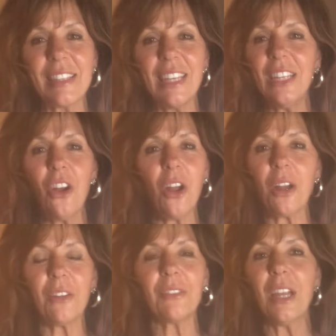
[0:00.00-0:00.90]
in
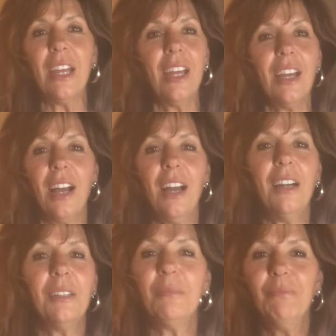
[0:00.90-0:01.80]
our
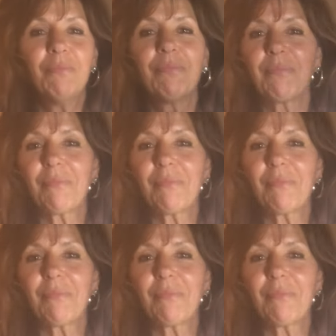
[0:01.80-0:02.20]
um,